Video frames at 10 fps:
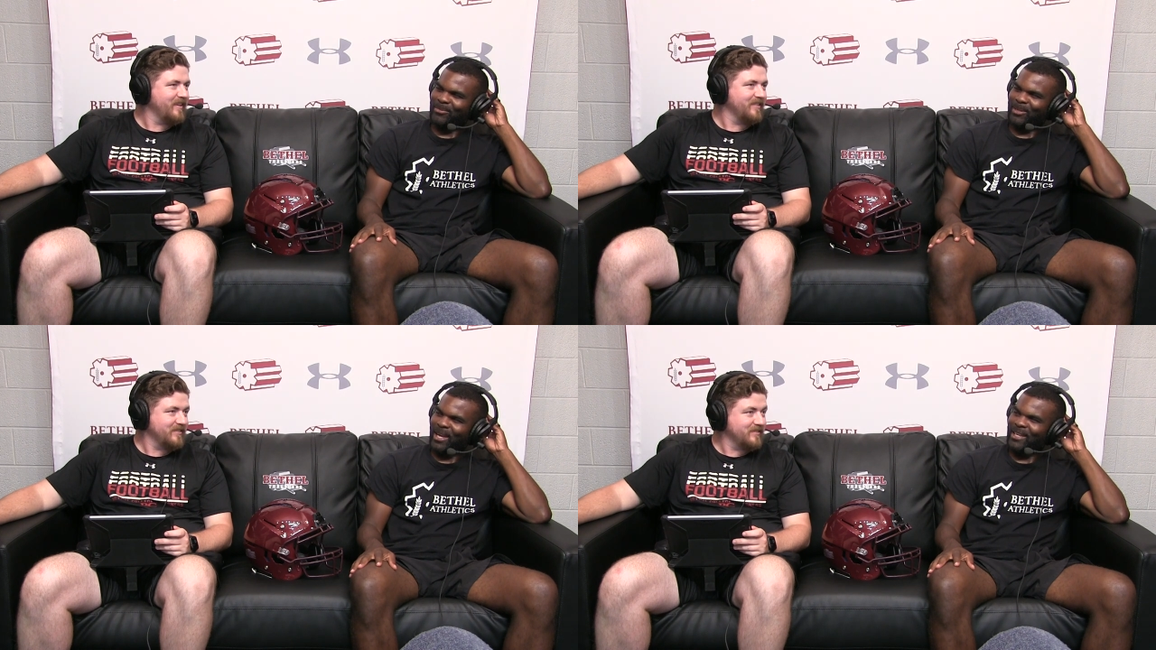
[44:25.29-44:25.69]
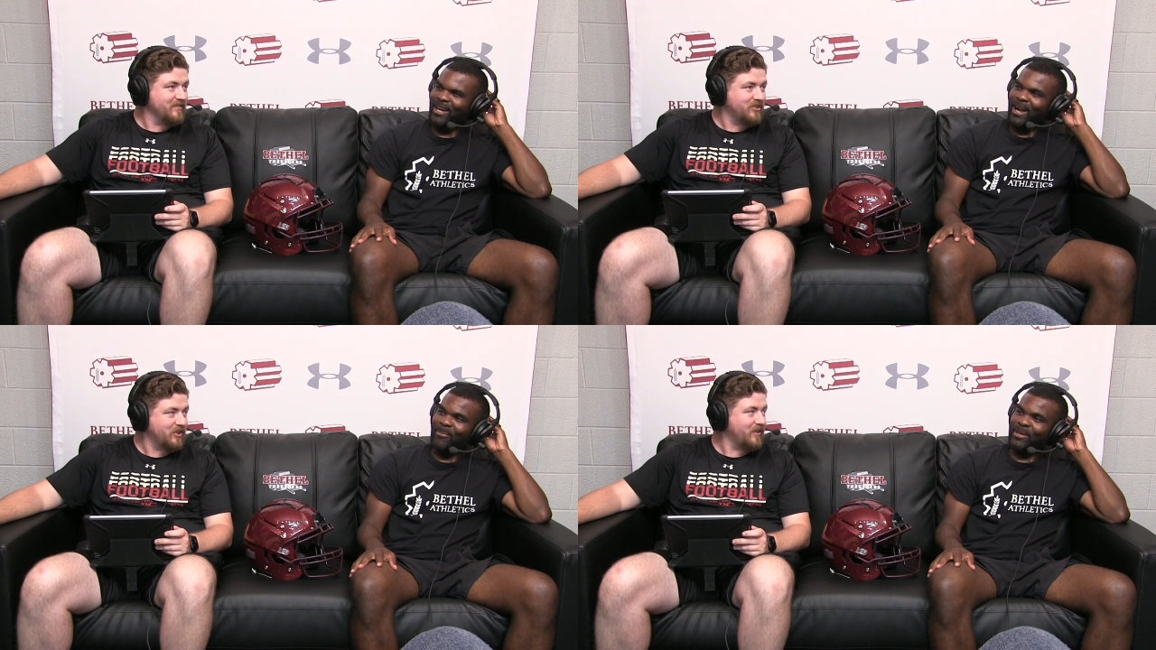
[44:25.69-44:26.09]
Speaker 1: Like,
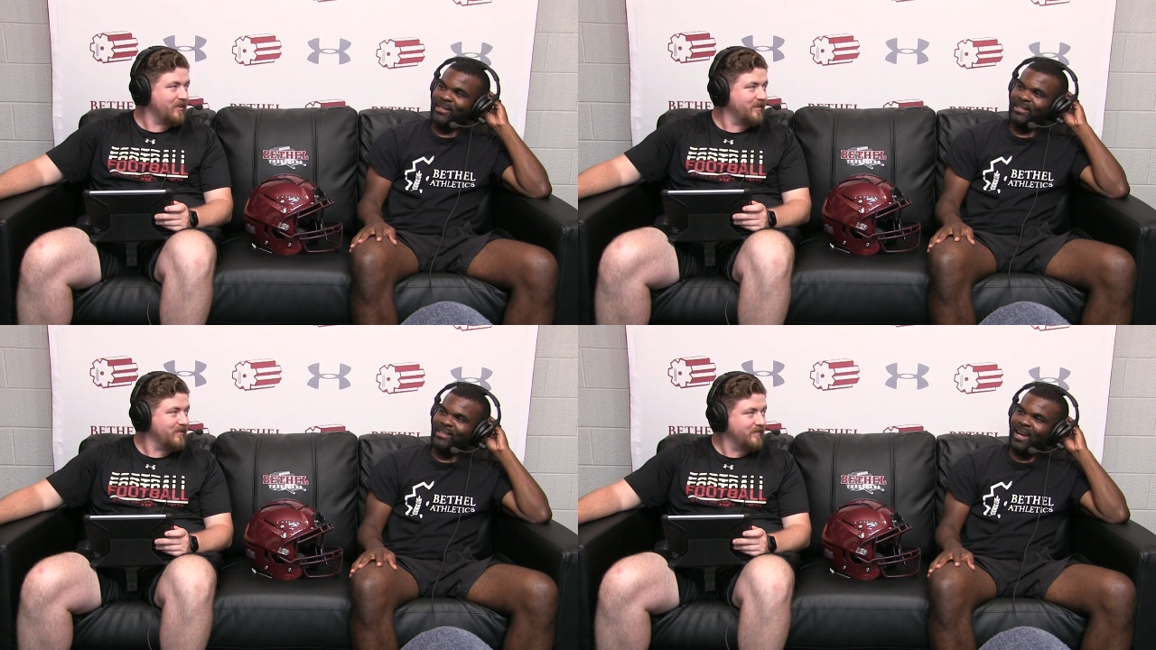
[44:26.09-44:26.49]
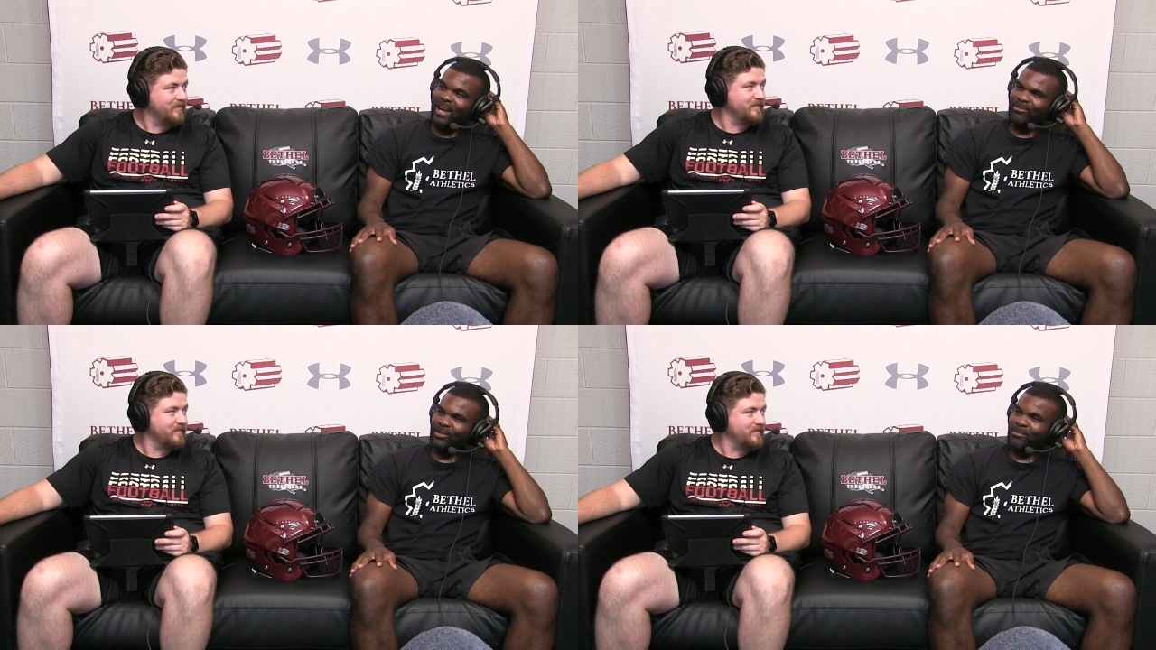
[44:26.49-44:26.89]
sure. I mean,
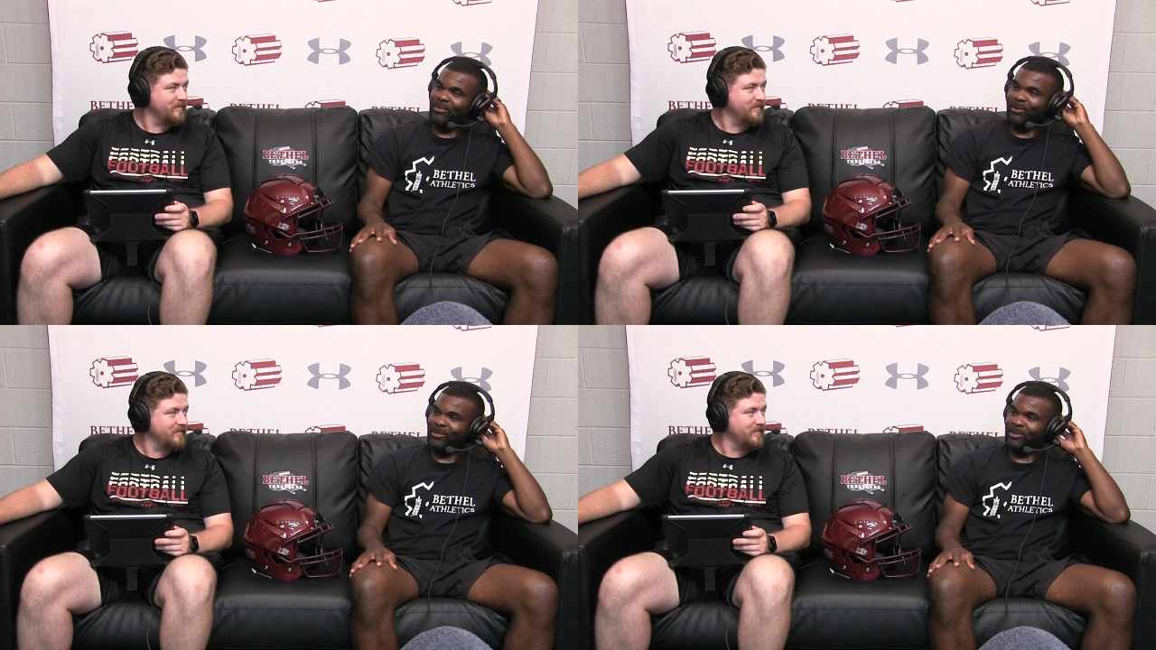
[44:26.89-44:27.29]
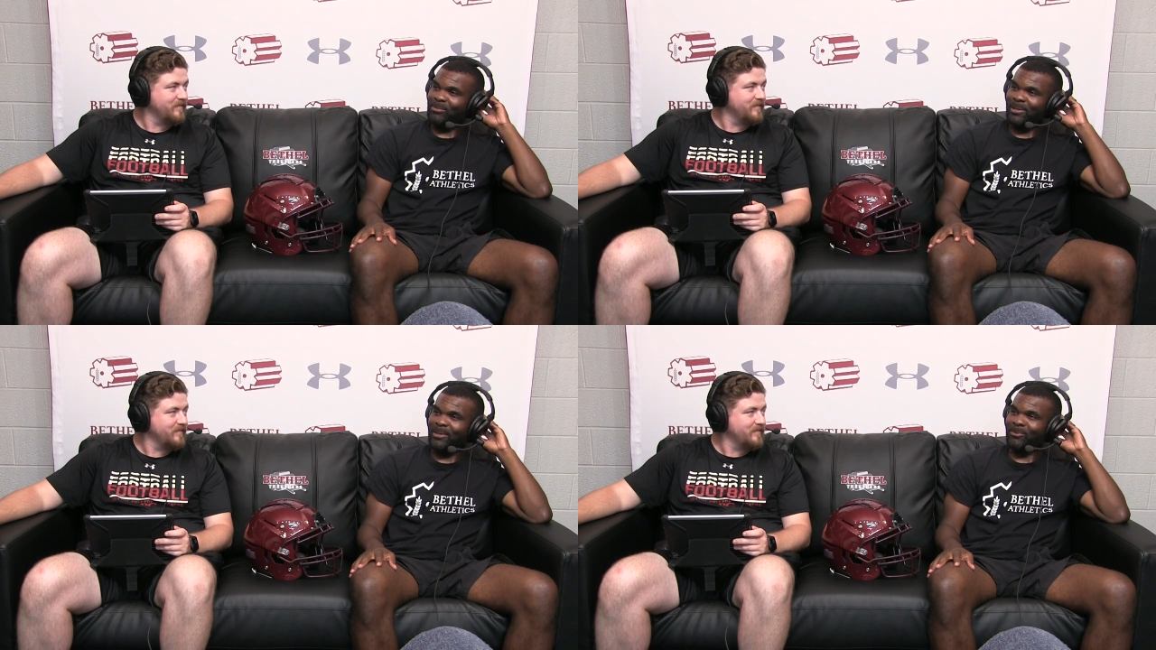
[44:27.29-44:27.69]
obviously McPherson's
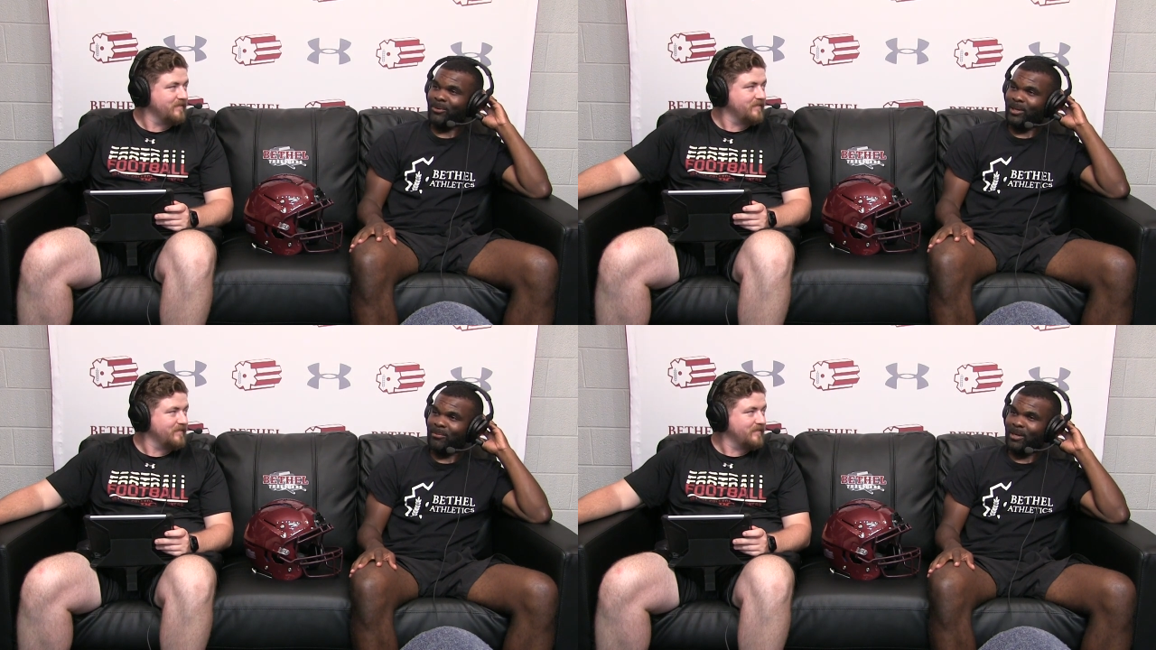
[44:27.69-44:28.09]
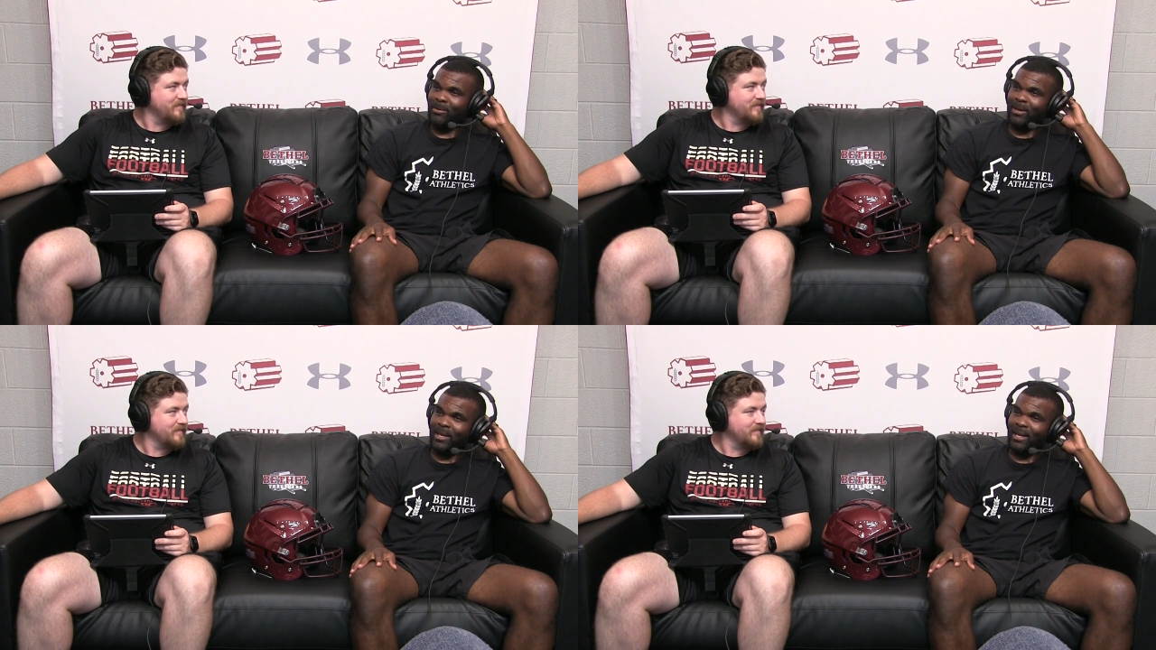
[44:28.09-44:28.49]
playing really well
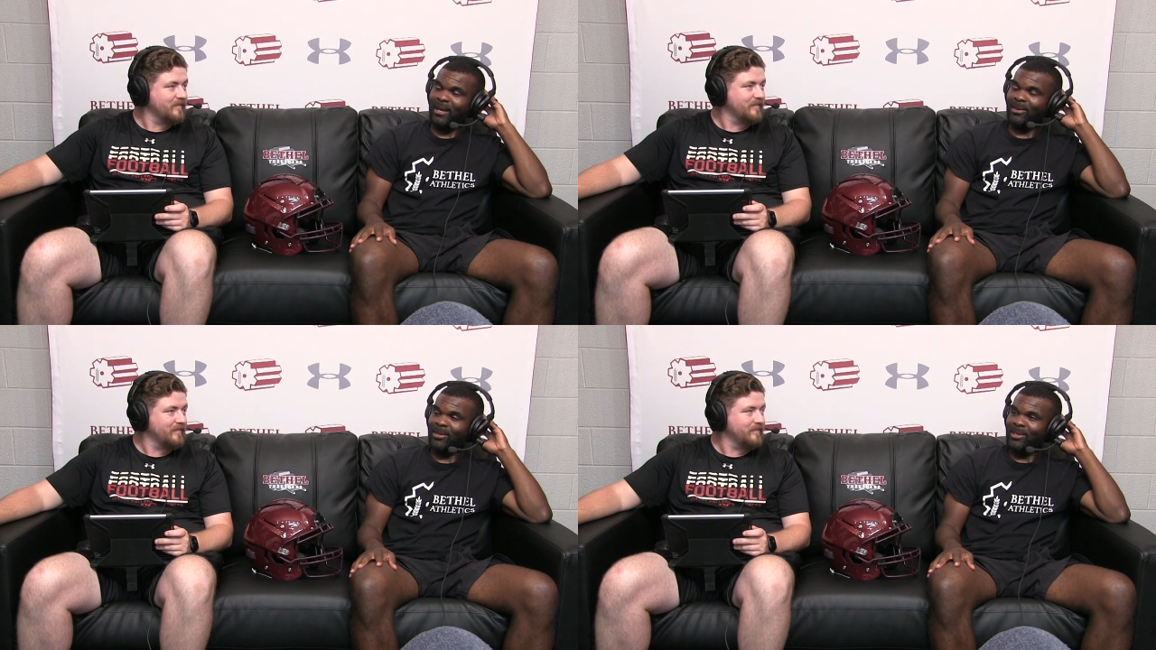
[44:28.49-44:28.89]
right now,